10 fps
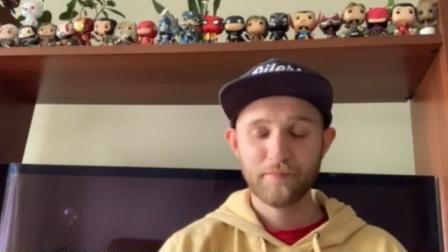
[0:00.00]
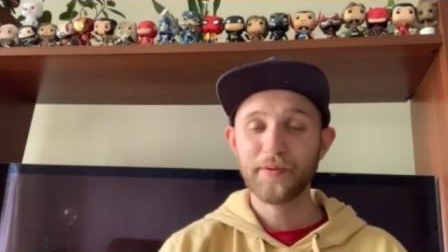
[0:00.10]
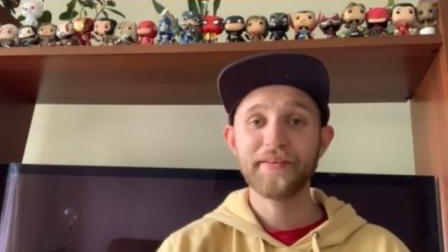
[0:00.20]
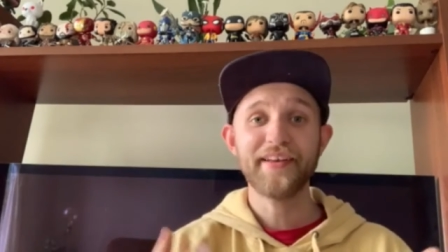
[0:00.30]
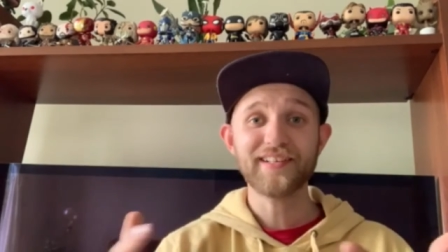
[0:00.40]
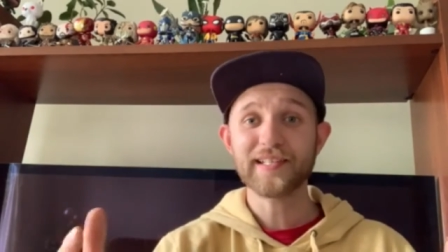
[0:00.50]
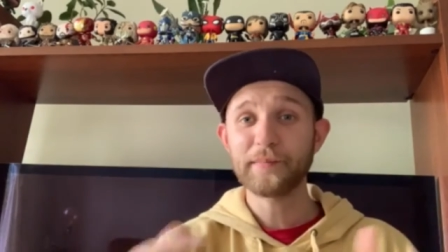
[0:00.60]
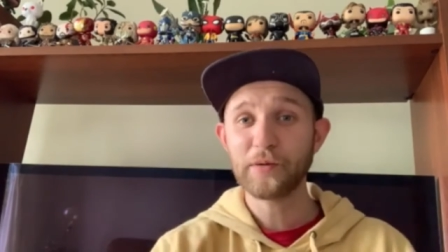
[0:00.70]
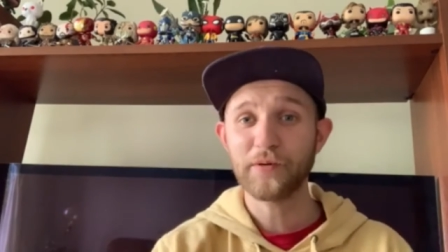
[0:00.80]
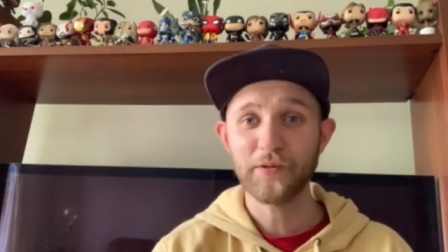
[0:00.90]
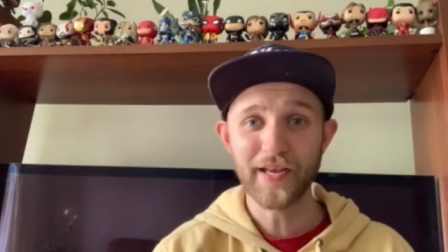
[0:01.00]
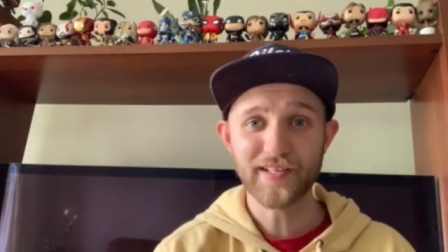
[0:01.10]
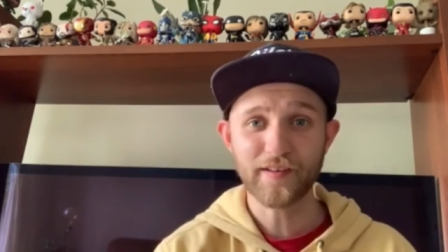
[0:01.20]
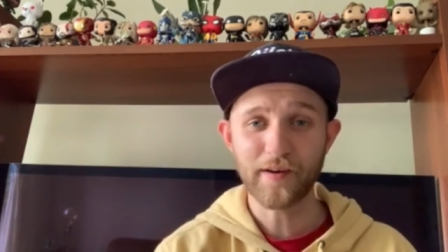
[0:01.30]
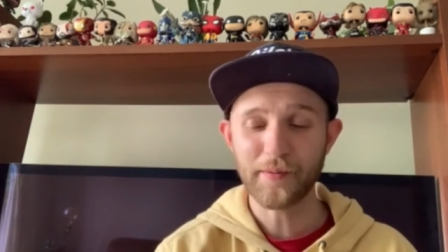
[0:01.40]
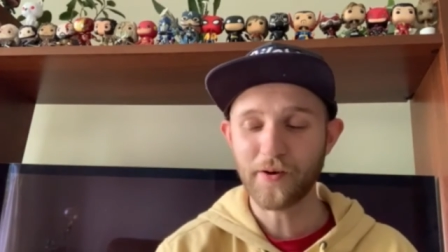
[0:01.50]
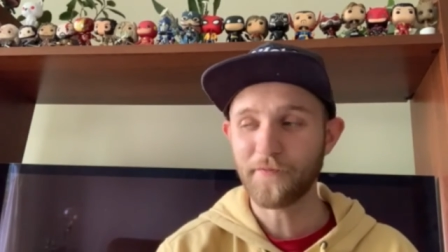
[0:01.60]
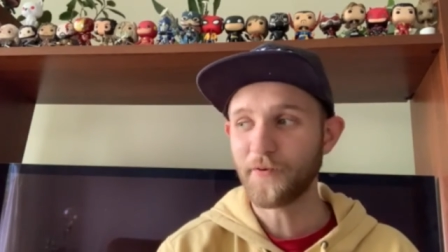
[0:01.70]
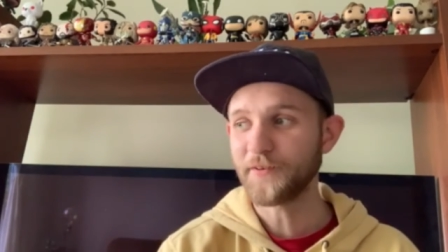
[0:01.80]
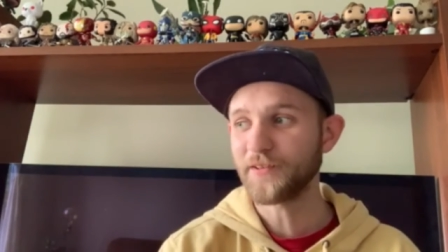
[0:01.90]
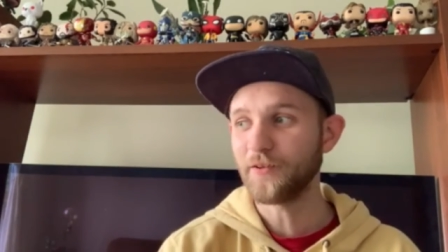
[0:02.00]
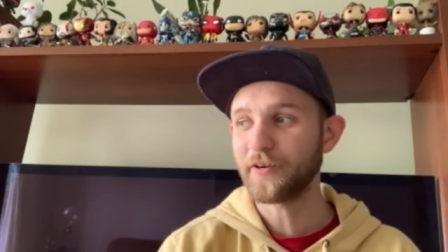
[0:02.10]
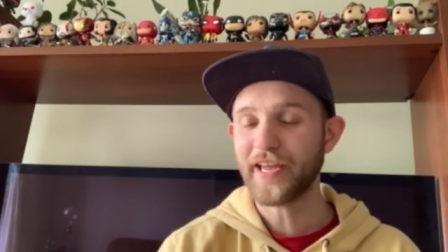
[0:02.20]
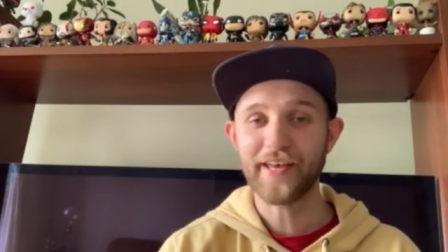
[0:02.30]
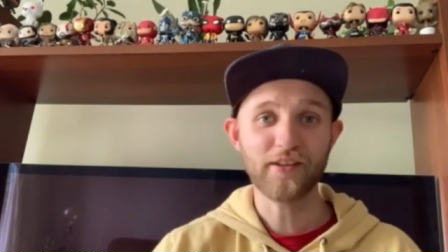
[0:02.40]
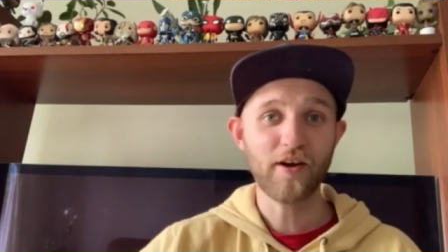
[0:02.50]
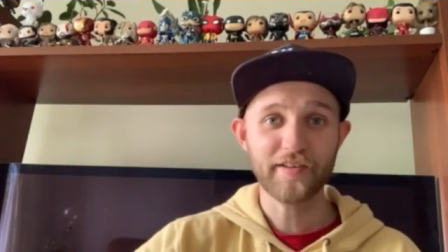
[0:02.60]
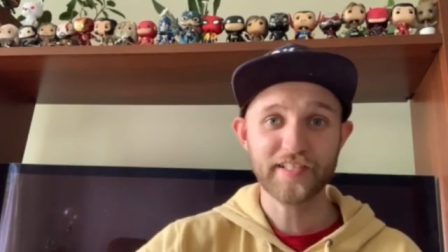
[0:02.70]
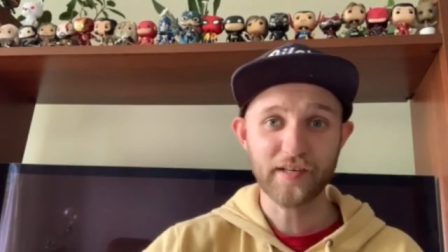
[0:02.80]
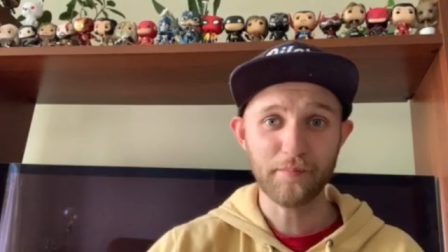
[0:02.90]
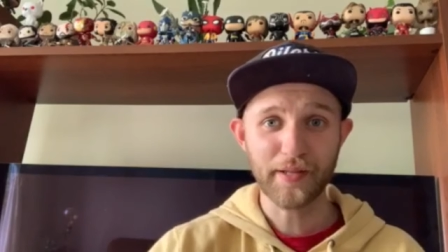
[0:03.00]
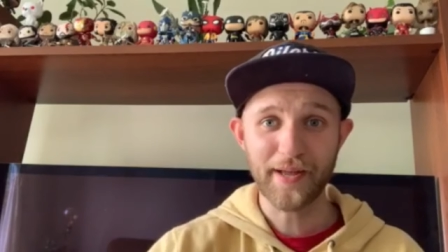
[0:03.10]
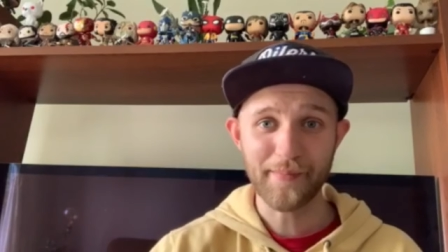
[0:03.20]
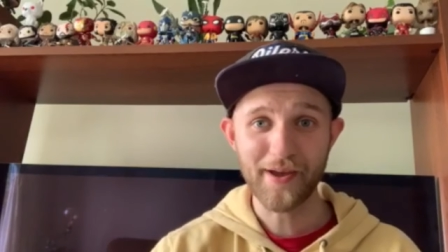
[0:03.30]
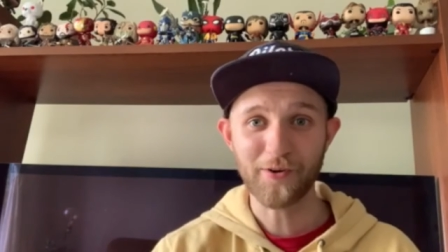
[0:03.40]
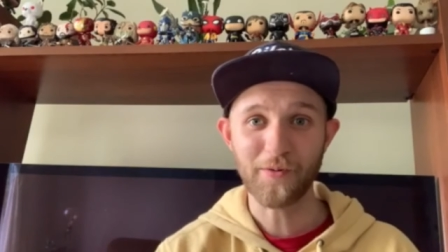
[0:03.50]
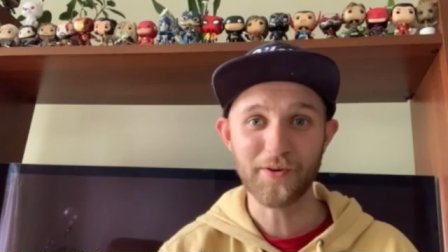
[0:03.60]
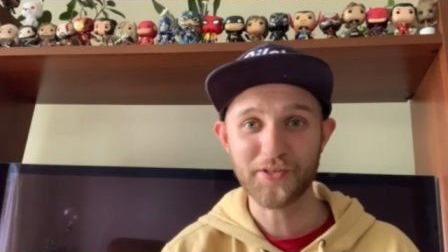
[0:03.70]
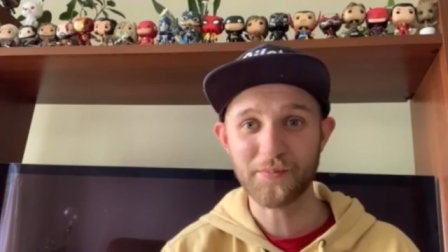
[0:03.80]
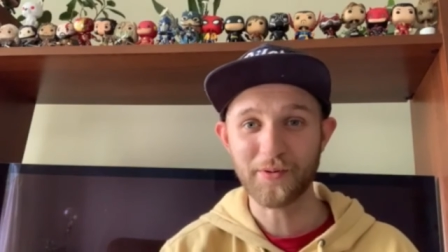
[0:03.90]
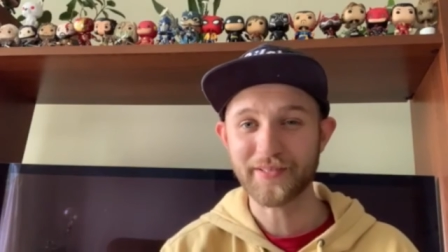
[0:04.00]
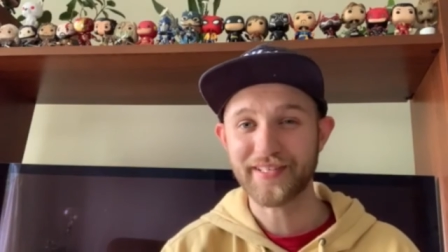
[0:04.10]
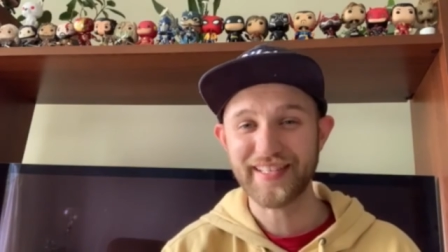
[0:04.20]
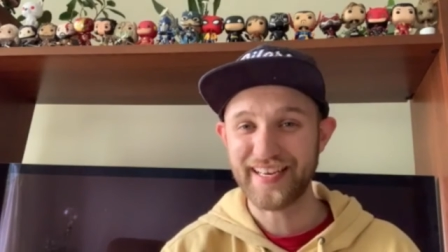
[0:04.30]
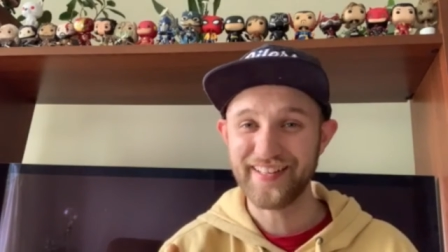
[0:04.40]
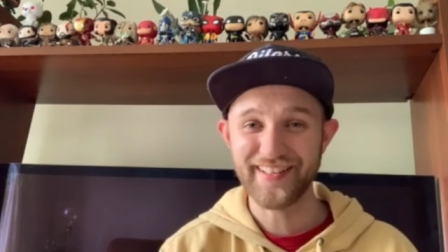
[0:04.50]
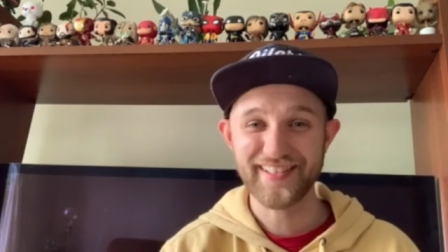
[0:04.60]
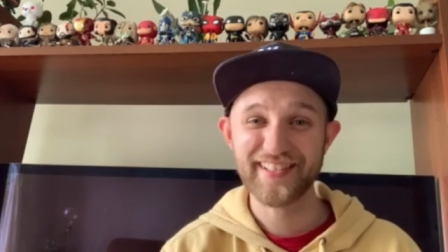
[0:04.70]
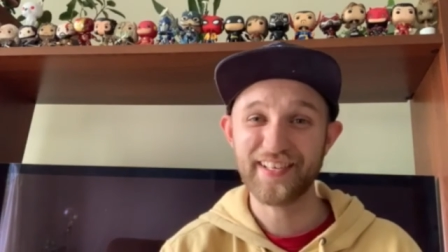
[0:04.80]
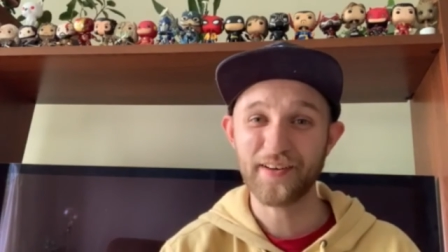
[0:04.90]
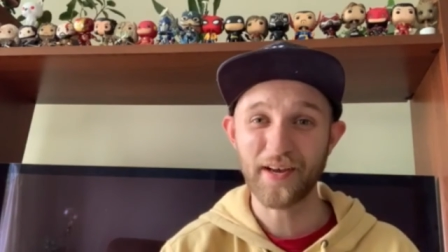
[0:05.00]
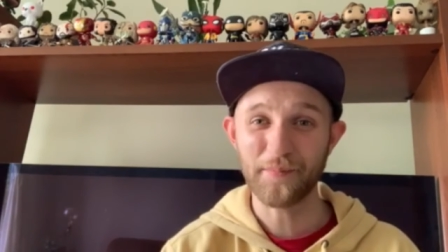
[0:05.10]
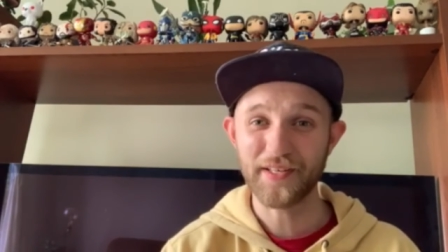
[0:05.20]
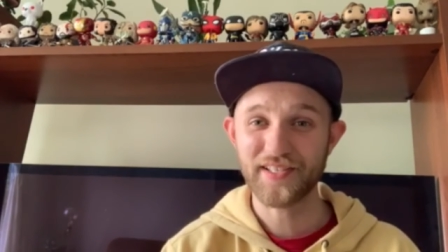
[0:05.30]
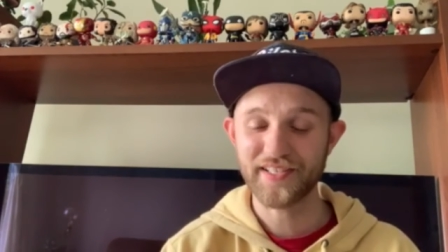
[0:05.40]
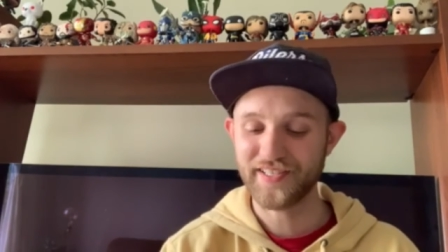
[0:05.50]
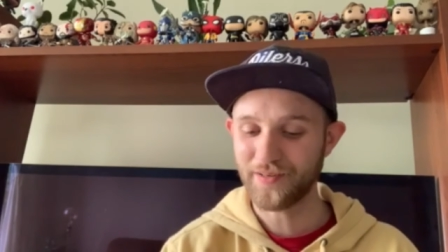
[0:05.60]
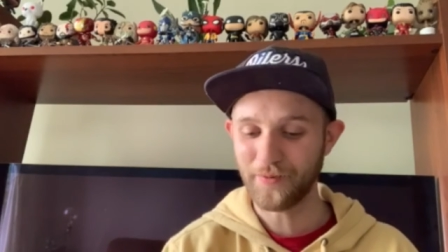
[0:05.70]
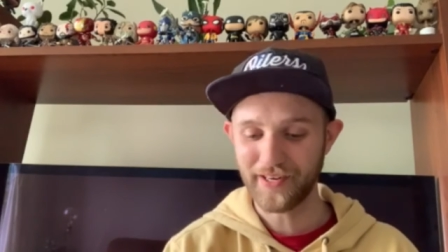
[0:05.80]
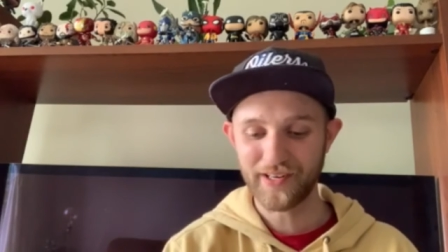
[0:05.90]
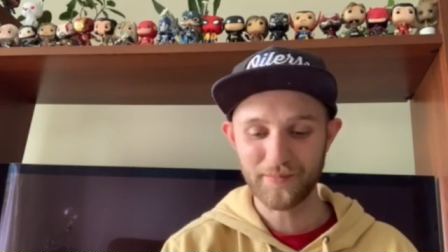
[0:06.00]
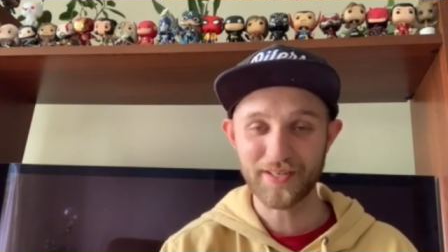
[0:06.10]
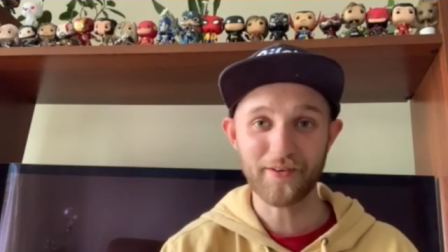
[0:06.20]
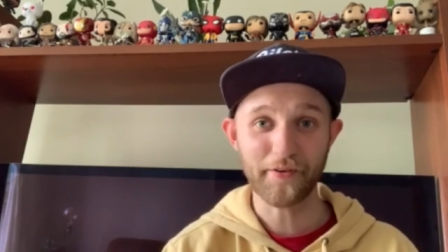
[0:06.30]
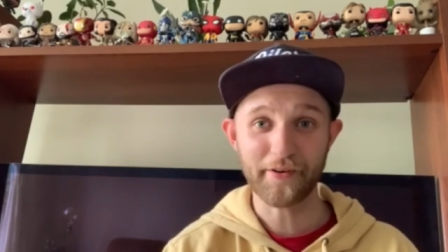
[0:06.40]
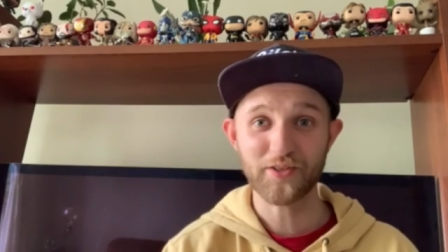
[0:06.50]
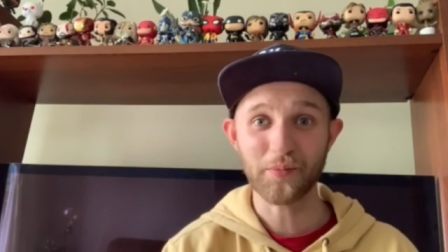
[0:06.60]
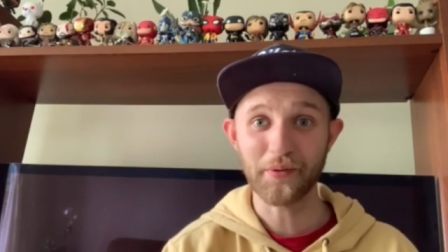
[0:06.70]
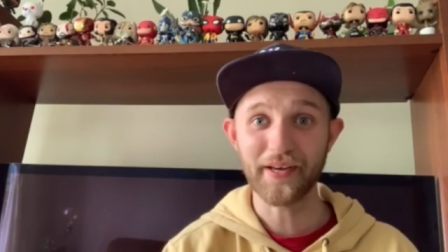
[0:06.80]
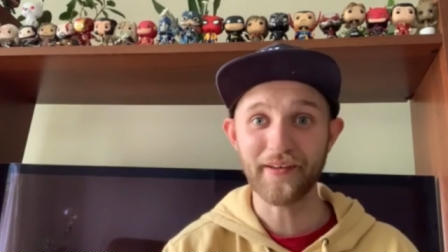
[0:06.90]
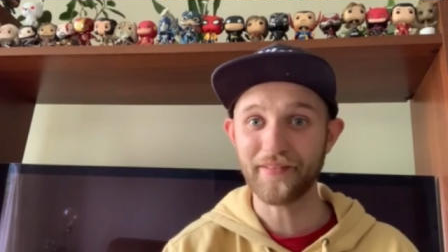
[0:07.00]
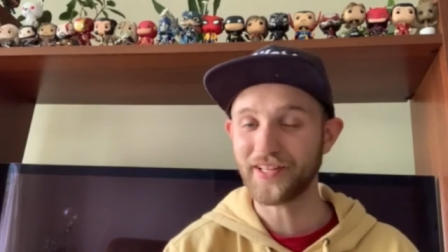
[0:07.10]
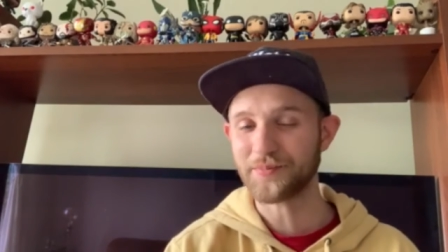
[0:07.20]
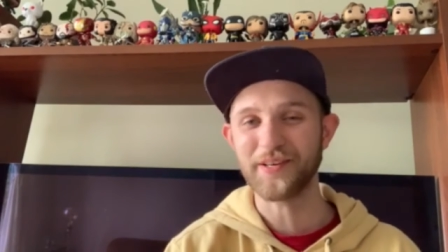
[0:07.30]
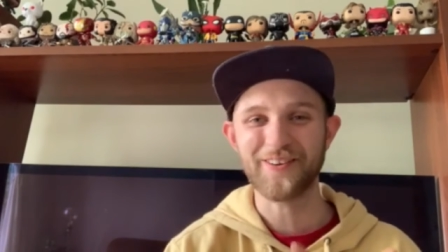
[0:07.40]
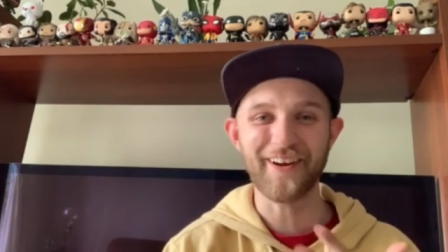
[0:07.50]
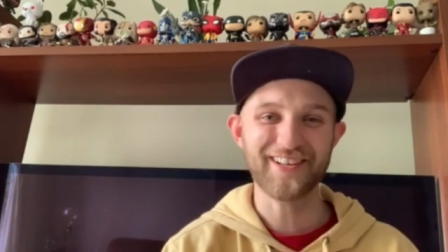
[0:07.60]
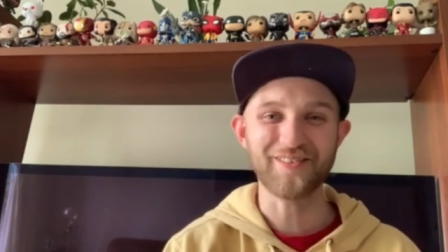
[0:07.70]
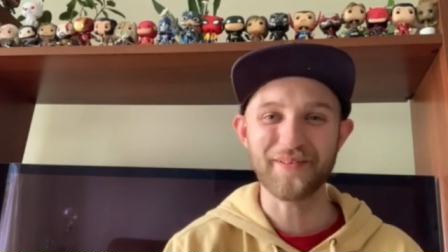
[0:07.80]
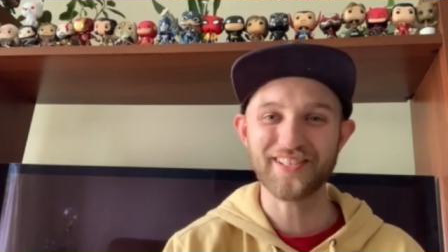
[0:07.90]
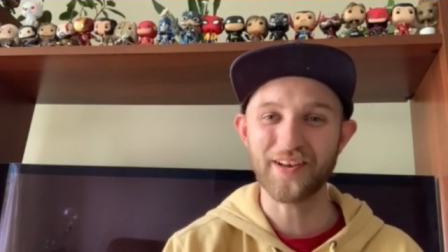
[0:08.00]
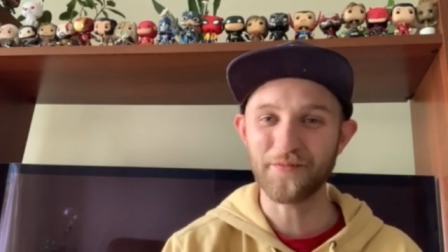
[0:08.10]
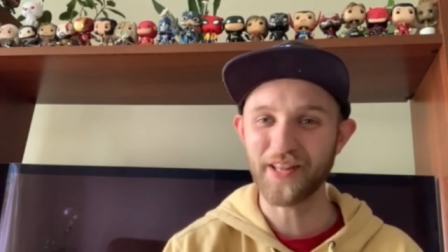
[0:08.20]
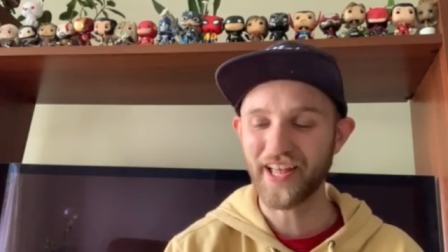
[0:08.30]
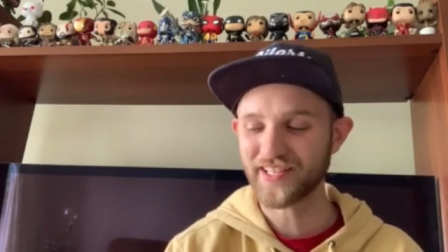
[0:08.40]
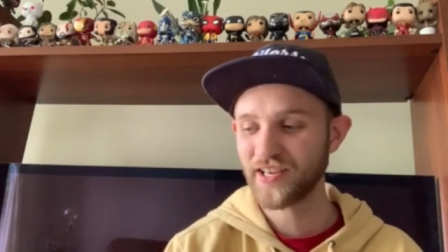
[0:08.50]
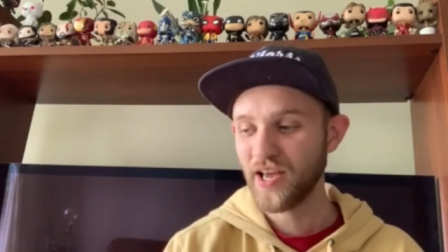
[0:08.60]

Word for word: But yes, let me know what you guys thought about a first look at The Haunting of Bly Manor, what you're most excited to see come this season when it comes out on October 9th. That's pretty quick, so I'm excited for that.